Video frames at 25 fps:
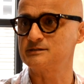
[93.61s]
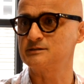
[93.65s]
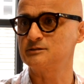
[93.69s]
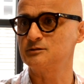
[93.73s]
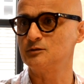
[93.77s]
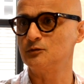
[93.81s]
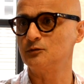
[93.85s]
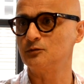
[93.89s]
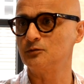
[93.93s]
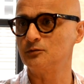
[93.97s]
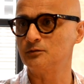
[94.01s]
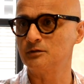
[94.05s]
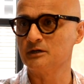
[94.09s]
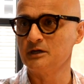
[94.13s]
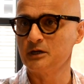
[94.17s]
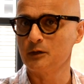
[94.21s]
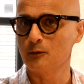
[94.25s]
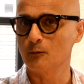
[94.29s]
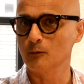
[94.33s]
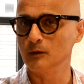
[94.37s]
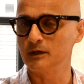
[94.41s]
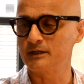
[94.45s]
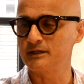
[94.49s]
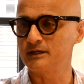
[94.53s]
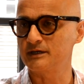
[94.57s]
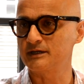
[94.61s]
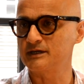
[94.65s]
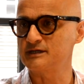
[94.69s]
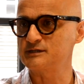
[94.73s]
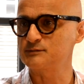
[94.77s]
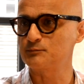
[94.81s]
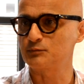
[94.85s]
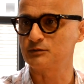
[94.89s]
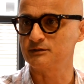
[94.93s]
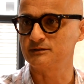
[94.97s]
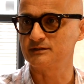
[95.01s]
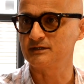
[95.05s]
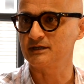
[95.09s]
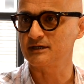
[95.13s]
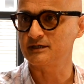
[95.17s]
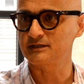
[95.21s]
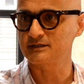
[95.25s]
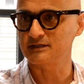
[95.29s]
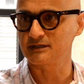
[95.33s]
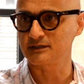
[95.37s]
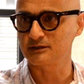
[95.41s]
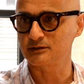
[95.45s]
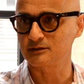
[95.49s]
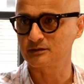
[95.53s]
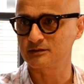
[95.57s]
Your weather gets
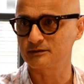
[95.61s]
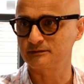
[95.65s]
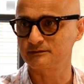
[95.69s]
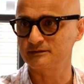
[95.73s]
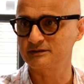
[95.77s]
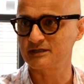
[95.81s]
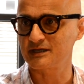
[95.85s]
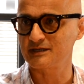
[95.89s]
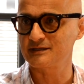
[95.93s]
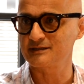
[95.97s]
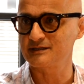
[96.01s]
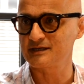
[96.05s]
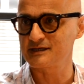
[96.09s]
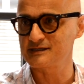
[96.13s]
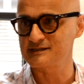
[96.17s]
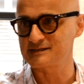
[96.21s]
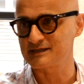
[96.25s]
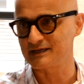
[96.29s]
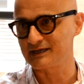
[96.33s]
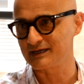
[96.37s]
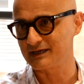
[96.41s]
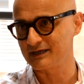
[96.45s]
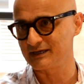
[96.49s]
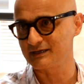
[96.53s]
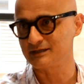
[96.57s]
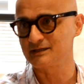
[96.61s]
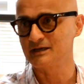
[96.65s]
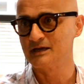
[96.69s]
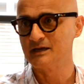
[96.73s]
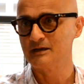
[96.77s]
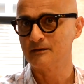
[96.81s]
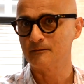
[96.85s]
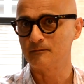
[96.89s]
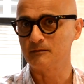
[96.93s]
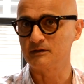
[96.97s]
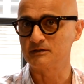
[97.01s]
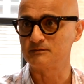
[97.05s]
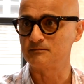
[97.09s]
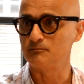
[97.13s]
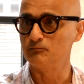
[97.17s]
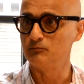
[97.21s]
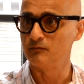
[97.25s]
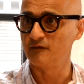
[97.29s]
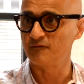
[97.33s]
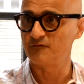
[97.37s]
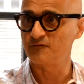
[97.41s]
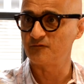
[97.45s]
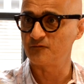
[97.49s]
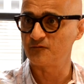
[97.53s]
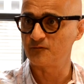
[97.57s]
predicted 10 days ahead
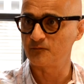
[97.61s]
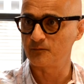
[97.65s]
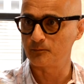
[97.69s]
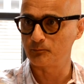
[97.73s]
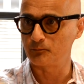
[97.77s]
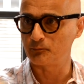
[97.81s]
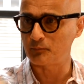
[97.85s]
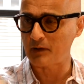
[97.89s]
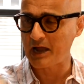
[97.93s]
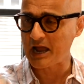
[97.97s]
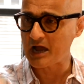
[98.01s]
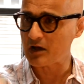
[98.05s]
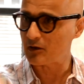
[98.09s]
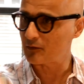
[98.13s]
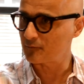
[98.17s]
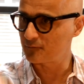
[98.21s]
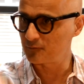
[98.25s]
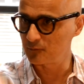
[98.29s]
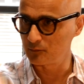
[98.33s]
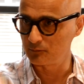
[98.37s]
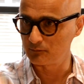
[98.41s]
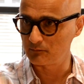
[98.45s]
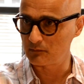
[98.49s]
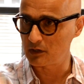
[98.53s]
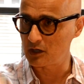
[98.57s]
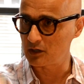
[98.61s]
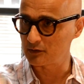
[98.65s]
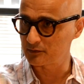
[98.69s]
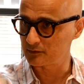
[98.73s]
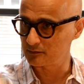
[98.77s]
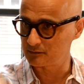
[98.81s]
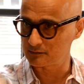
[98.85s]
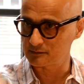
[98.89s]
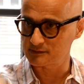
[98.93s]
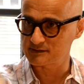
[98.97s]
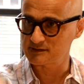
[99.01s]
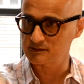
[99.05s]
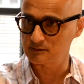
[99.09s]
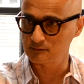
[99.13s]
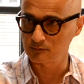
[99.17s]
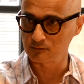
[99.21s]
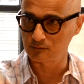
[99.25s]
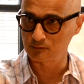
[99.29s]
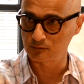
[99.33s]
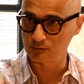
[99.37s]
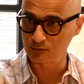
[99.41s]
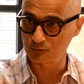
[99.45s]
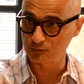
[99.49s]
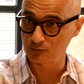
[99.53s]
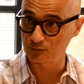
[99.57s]
with powerful models who,
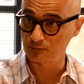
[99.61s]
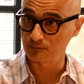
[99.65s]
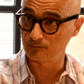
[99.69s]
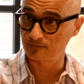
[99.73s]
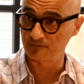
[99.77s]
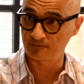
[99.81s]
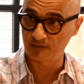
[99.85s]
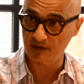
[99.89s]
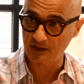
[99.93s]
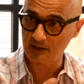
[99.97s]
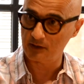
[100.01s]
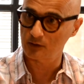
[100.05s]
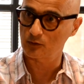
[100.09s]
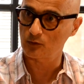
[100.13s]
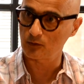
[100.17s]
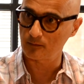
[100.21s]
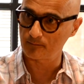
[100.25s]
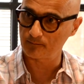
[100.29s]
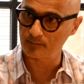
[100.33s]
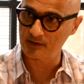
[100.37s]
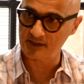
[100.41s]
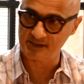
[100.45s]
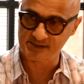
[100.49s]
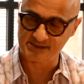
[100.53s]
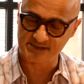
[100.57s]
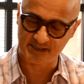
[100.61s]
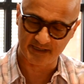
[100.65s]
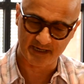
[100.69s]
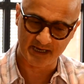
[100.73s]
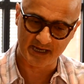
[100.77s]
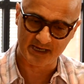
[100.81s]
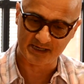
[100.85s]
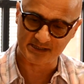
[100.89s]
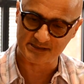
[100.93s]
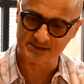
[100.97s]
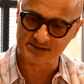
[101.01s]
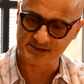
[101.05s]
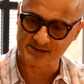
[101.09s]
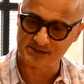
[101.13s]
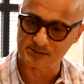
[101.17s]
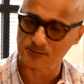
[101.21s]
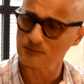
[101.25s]
who do very complex analysis.